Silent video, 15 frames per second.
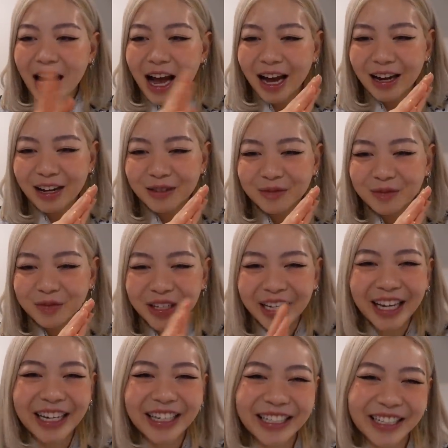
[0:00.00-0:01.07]

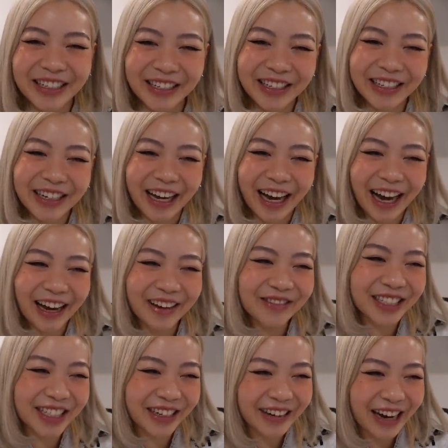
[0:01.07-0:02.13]
So I'm
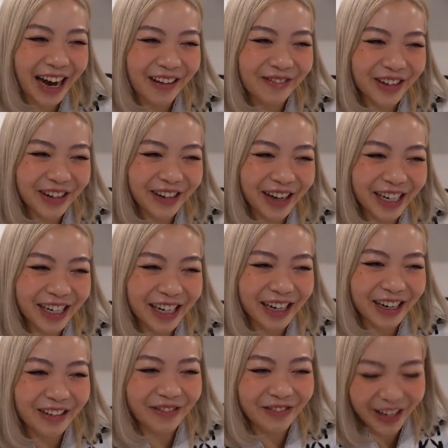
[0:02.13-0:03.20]
so happy right now.